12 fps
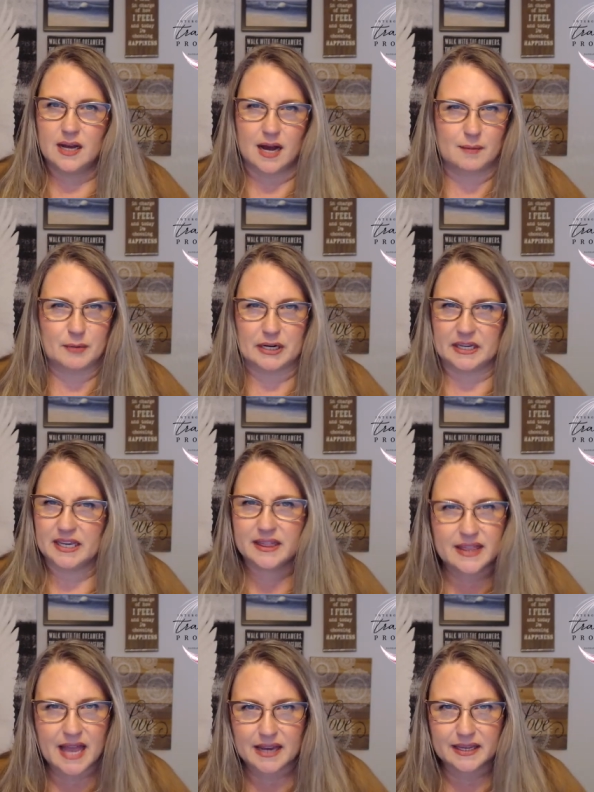I'm going to
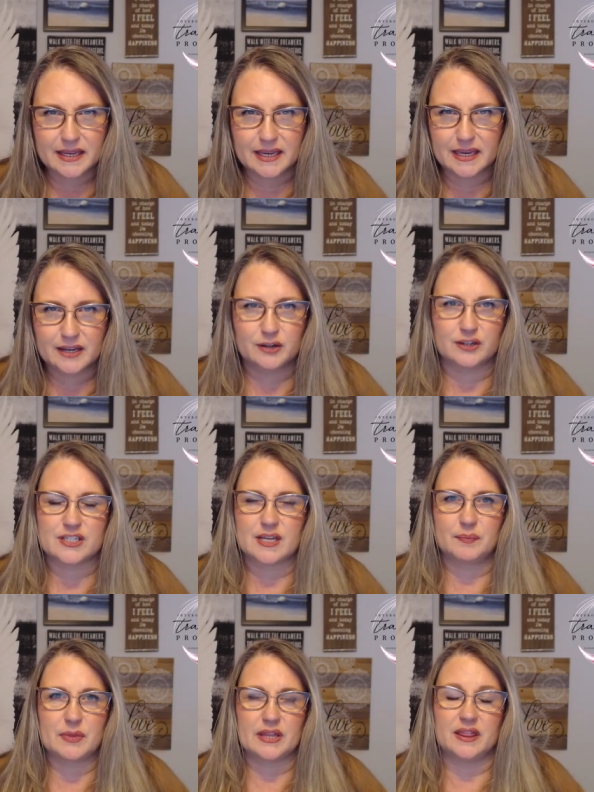get that kid or
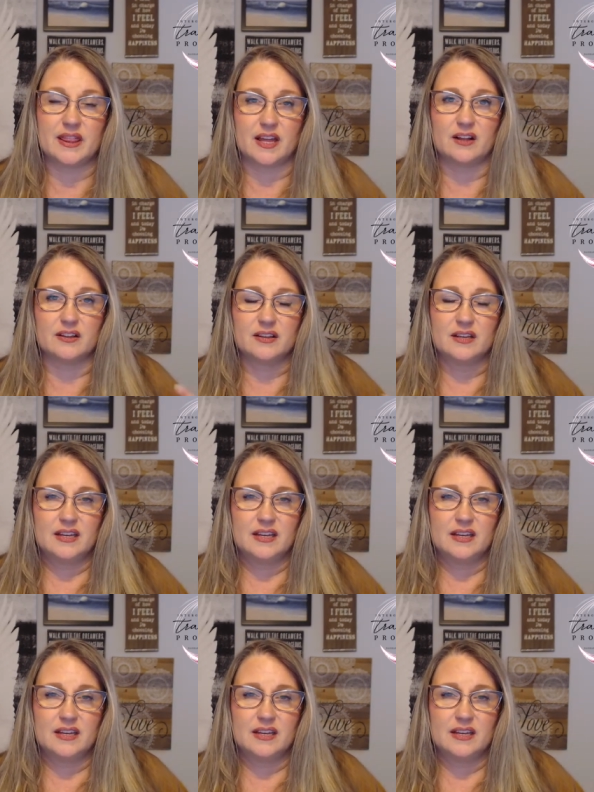something. They'll,